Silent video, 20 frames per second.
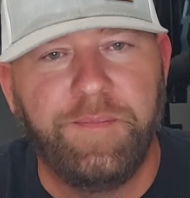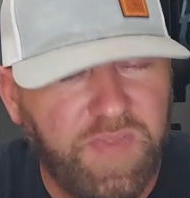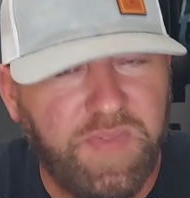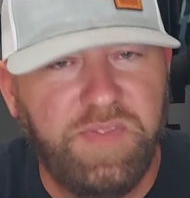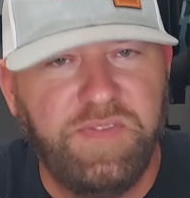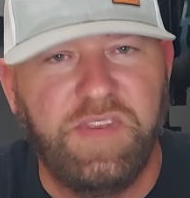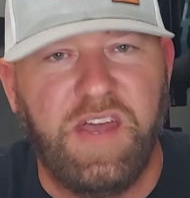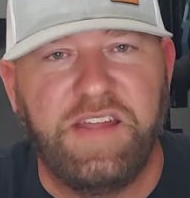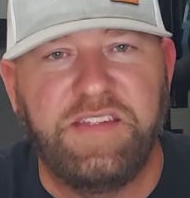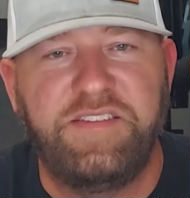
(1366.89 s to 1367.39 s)

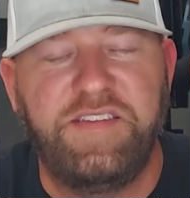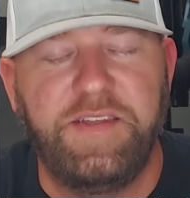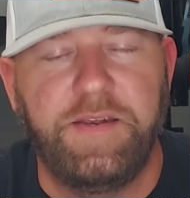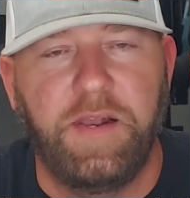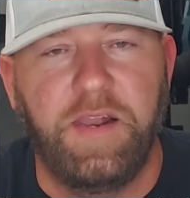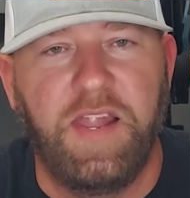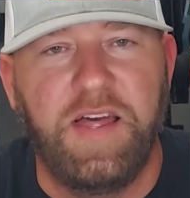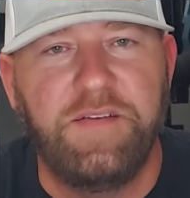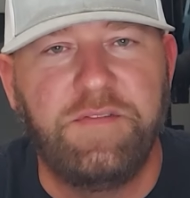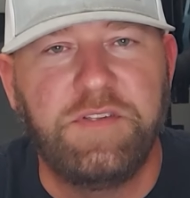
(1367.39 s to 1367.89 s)

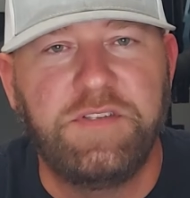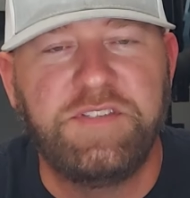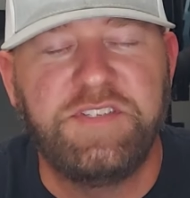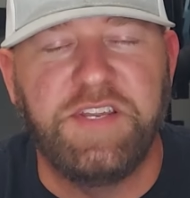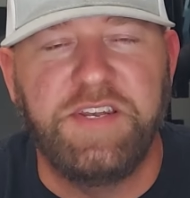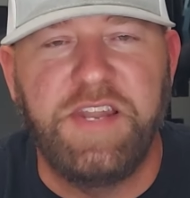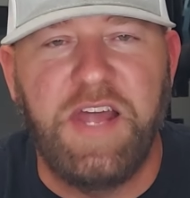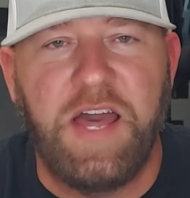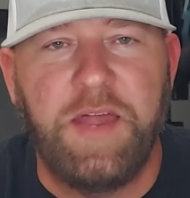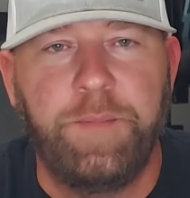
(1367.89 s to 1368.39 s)
1911s
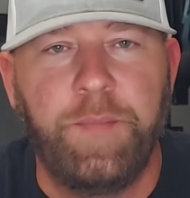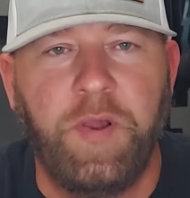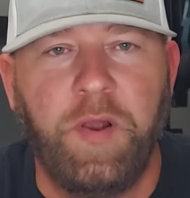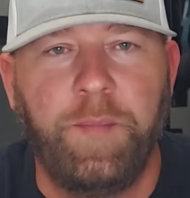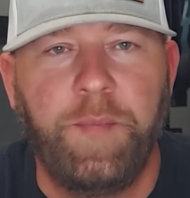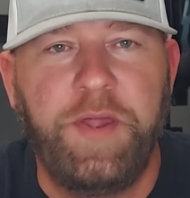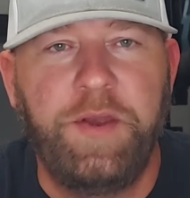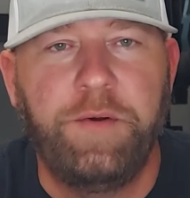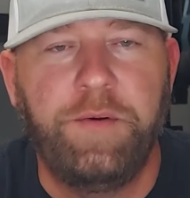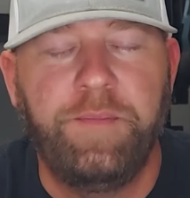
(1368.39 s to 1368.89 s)
and
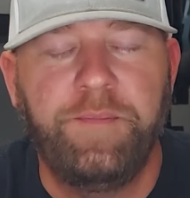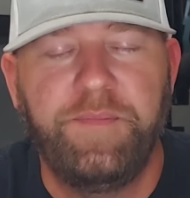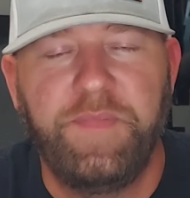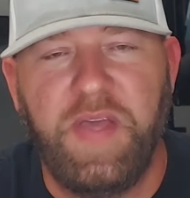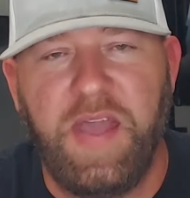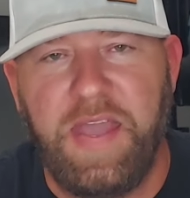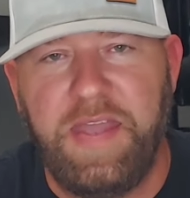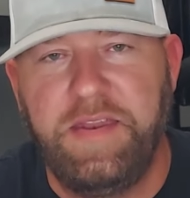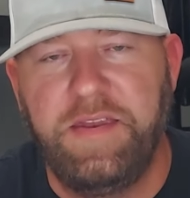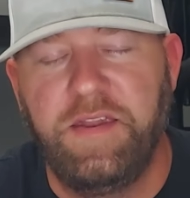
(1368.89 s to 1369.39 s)
9mm,
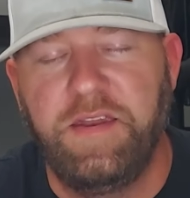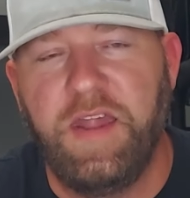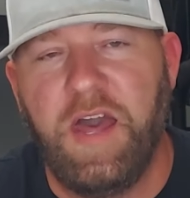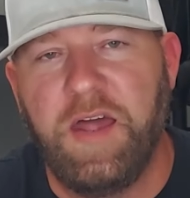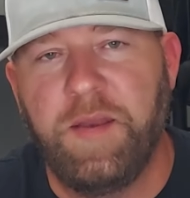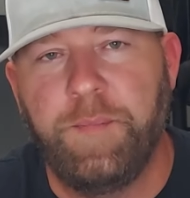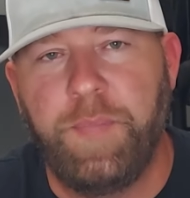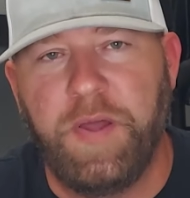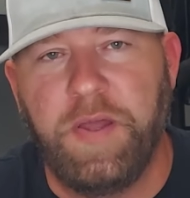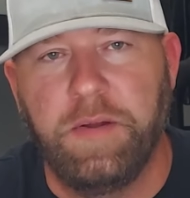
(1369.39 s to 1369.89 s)
8 to
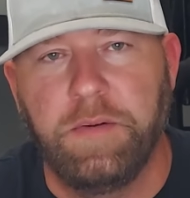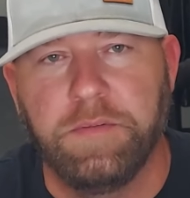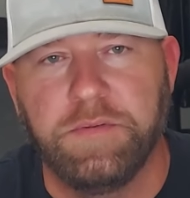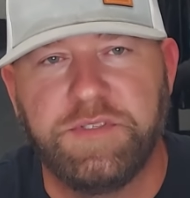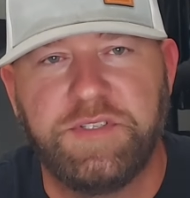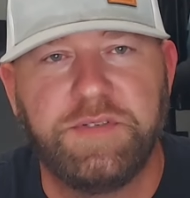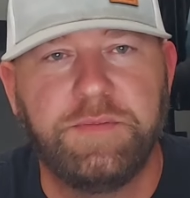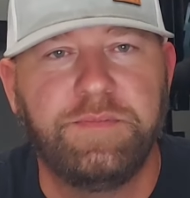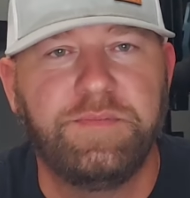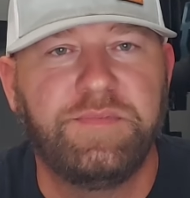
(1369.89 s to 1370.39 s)
9
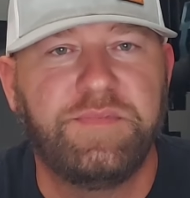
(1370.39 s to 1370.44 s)
pounds.